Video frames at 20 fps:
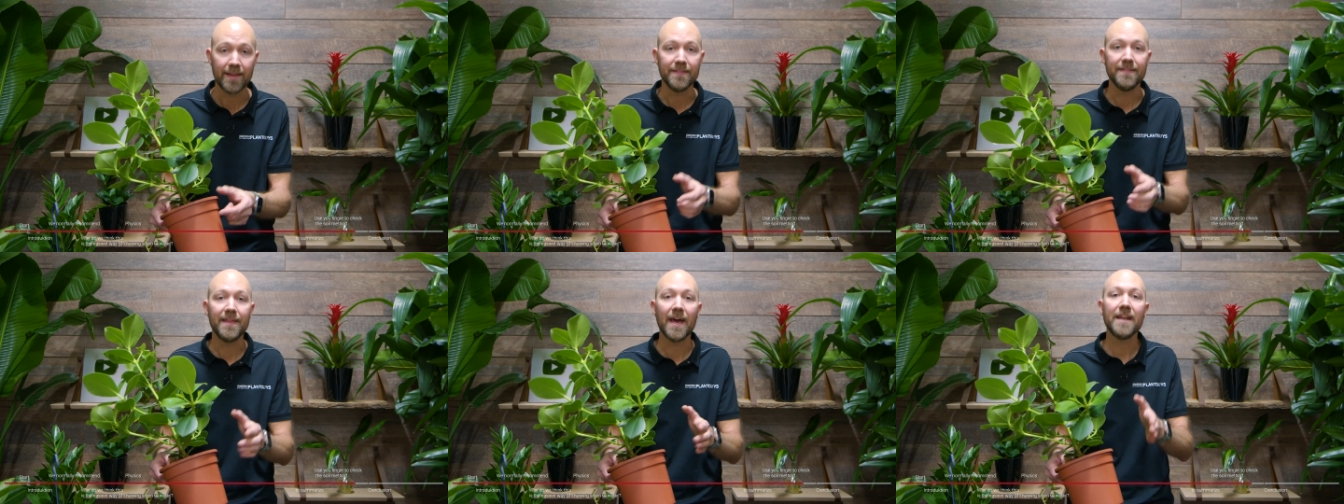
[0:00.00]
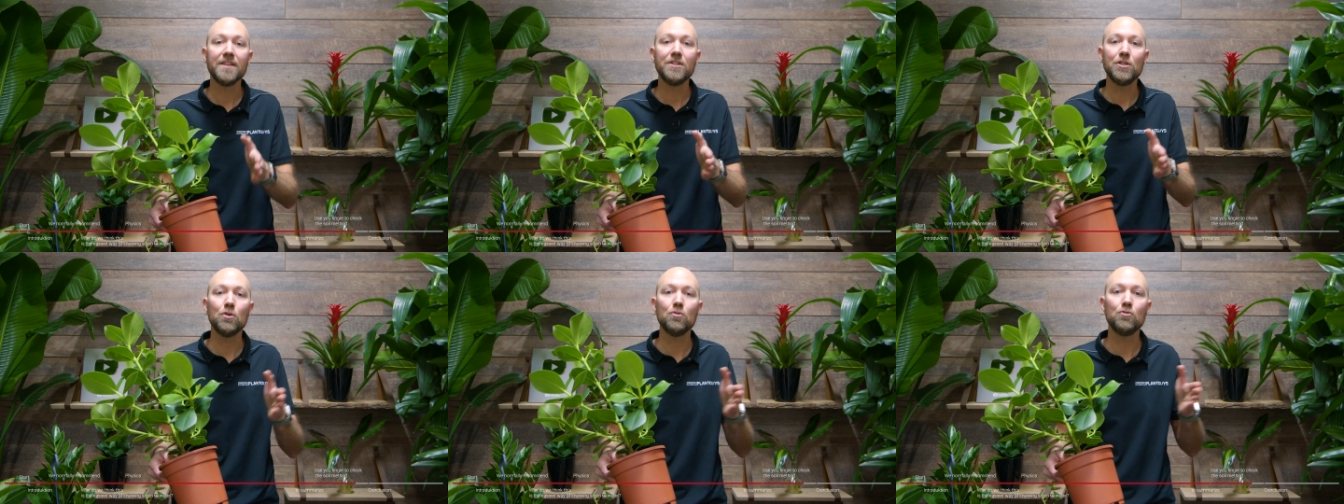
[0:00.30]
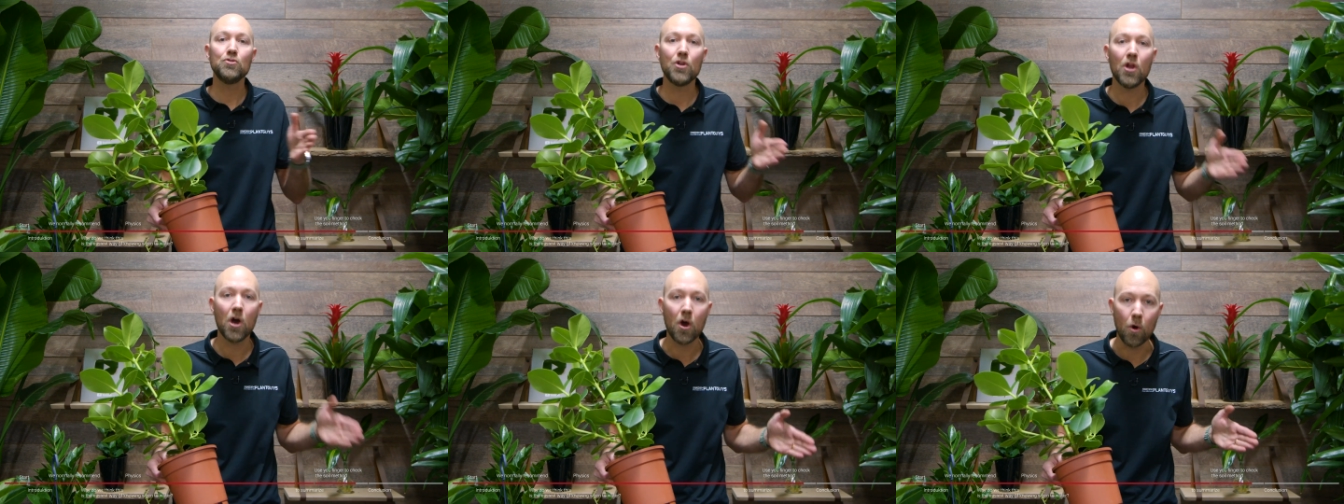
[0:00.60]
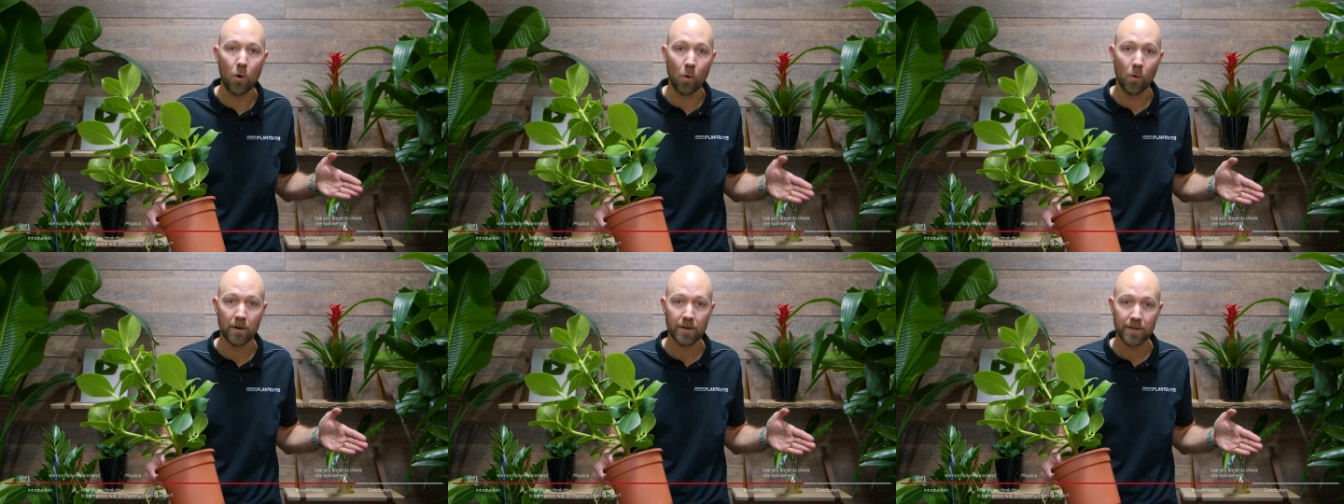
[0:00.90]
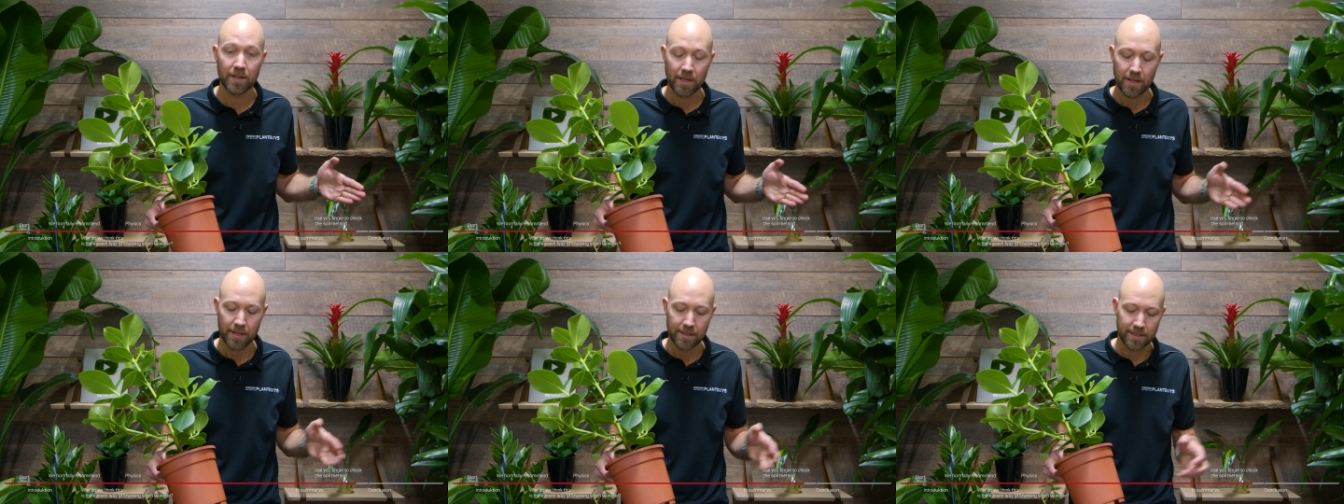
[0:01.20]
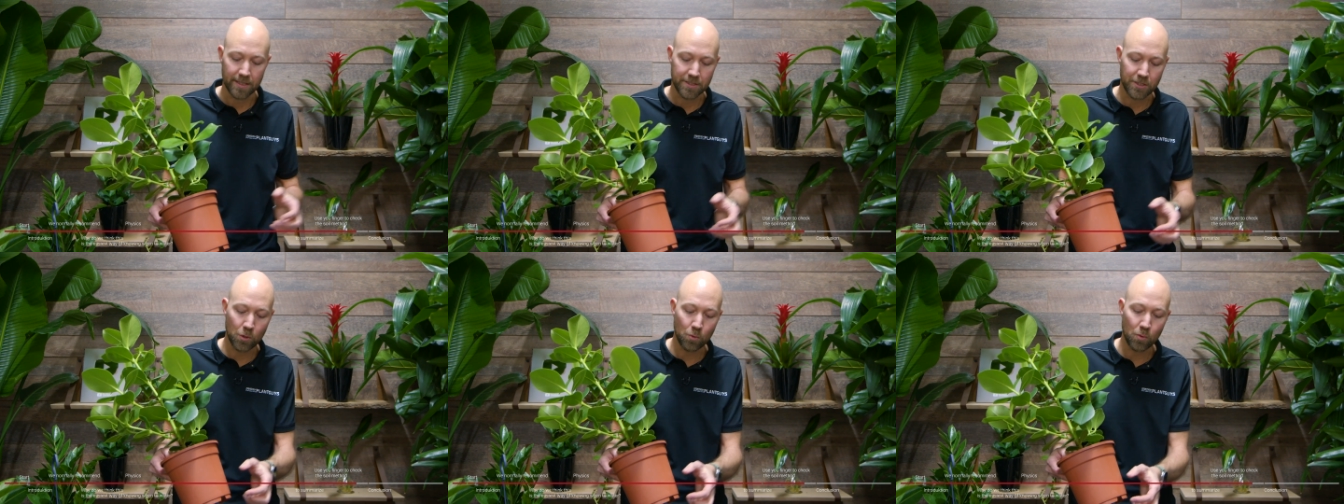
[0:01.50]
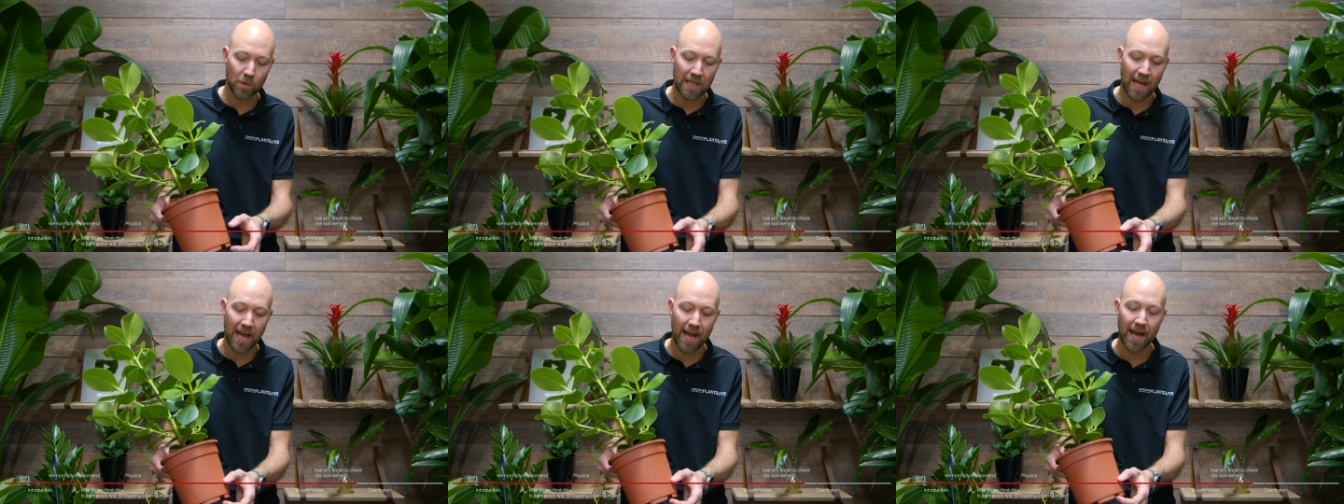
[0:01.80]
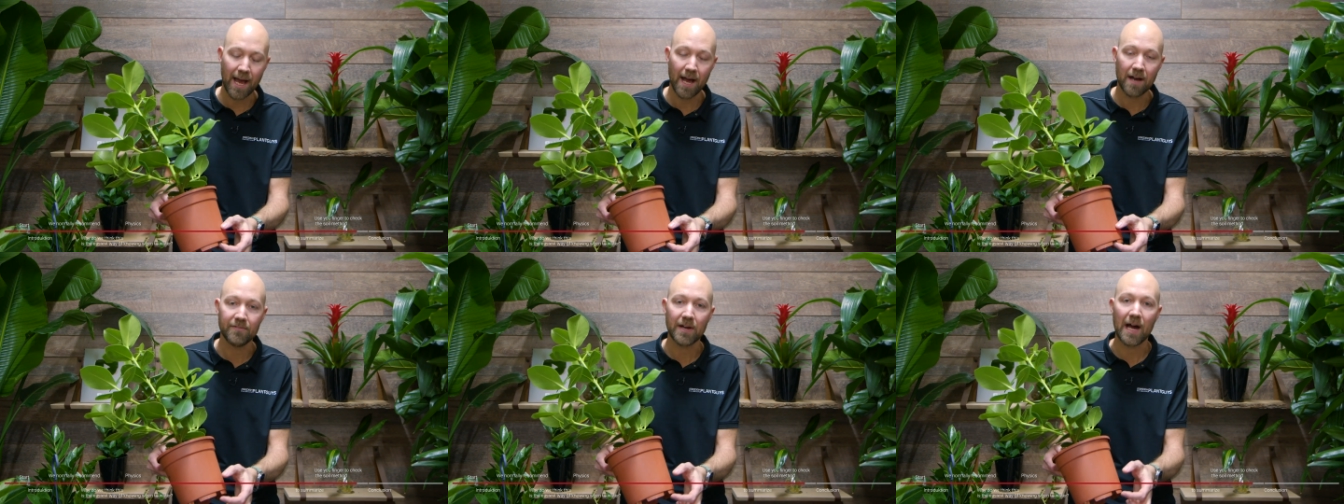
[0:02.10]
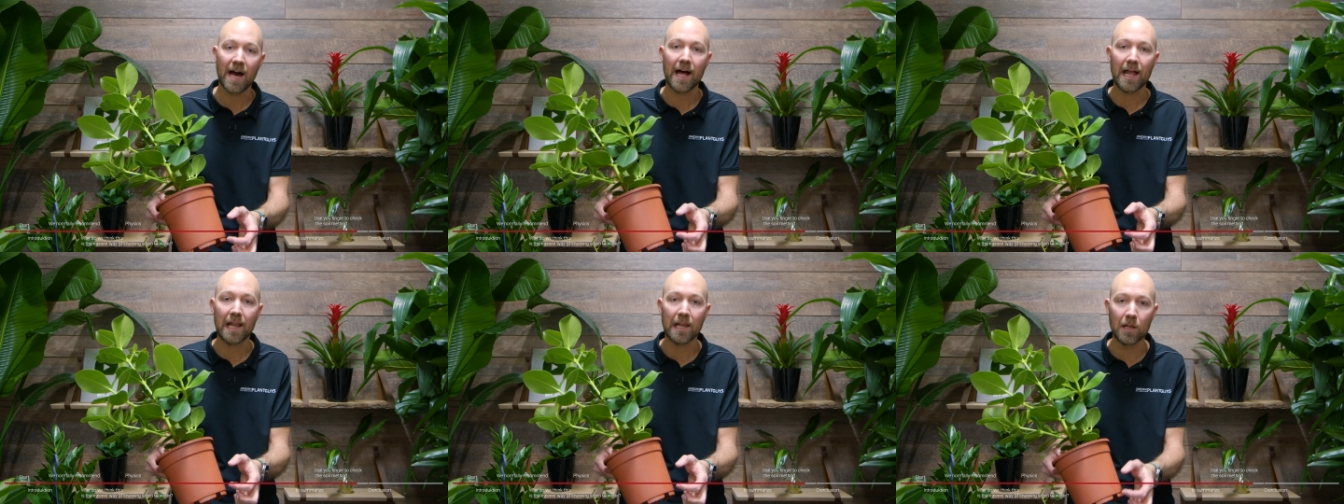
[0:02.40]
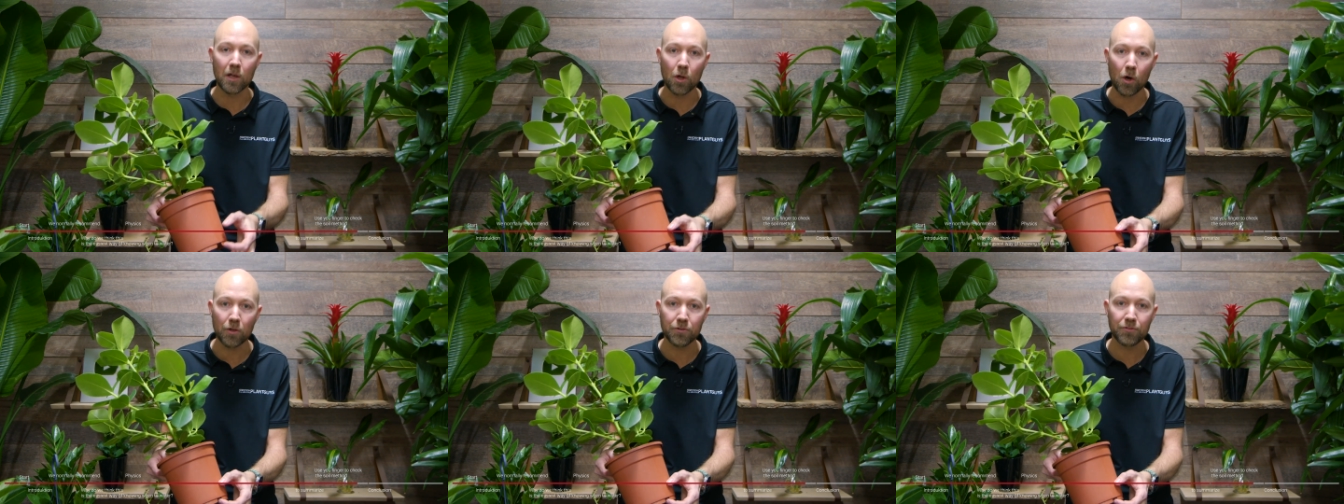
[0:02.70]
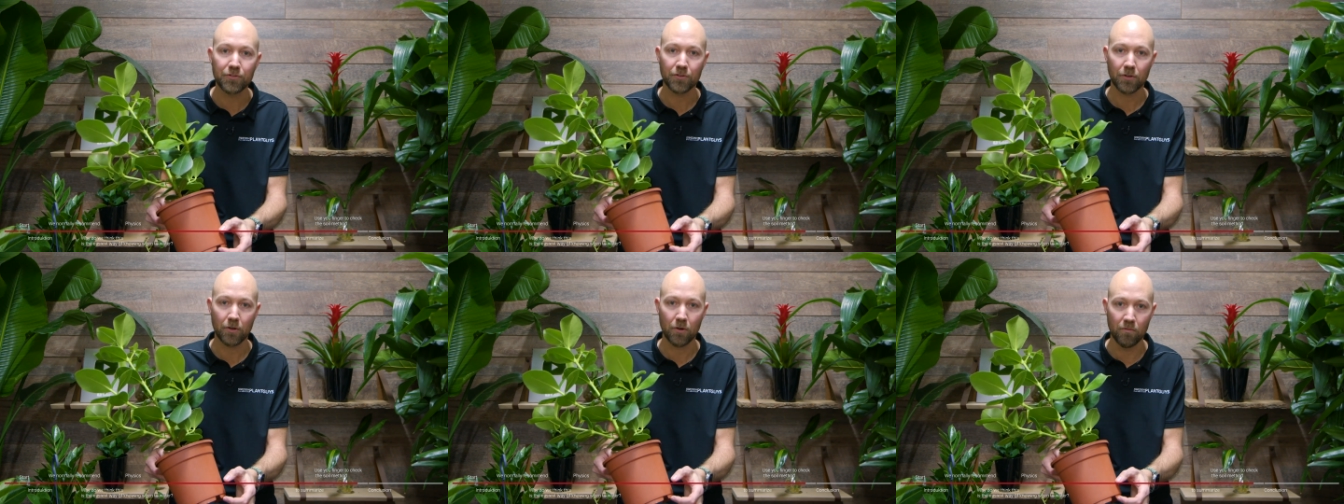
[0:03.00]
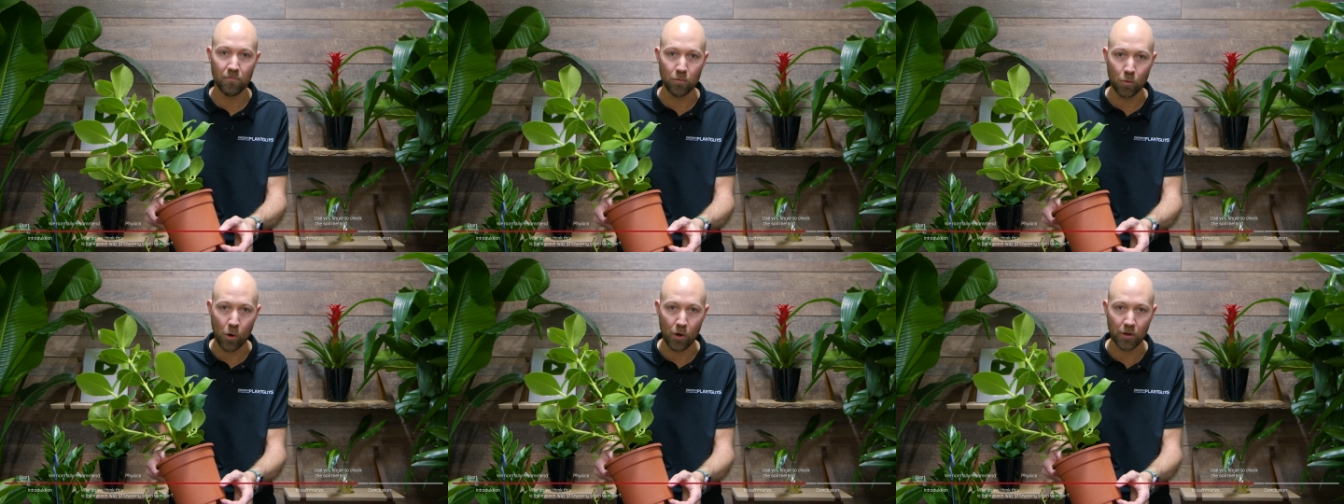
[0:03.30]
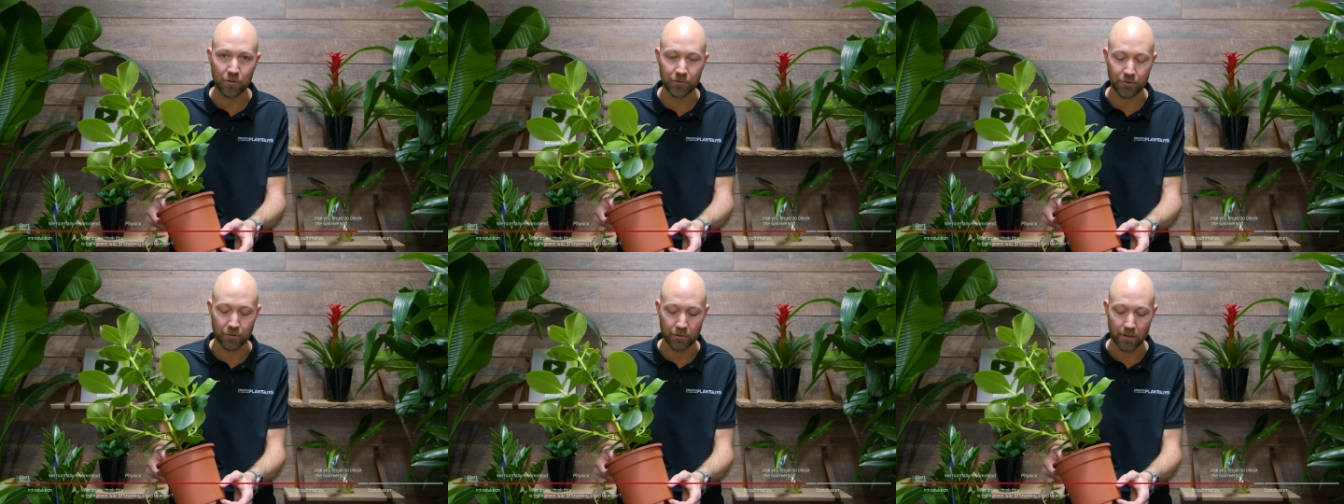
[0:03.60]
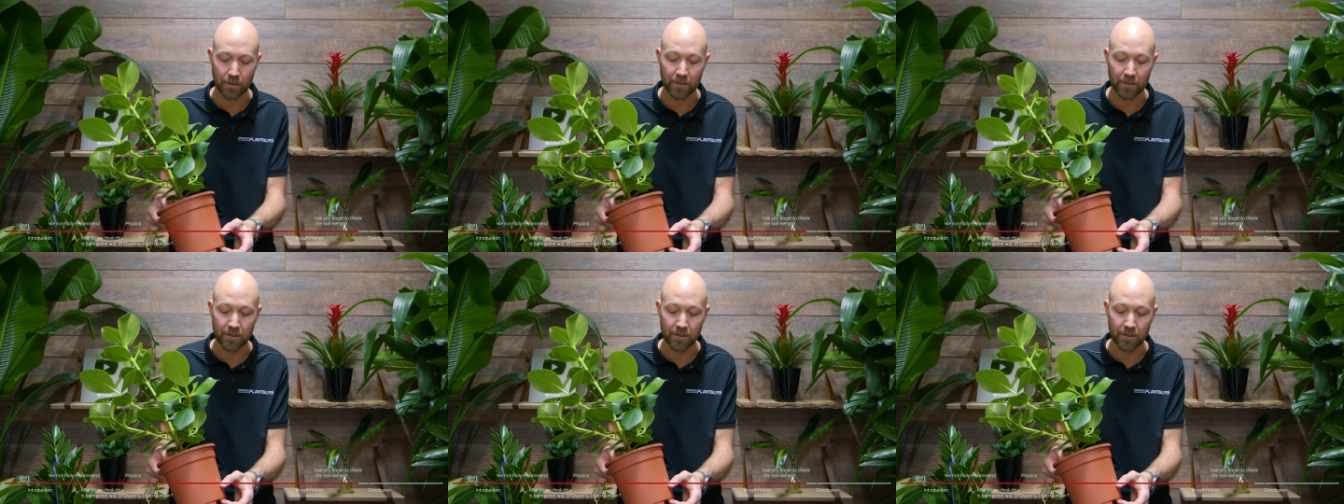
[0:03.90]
then you know that you will have a lot of water,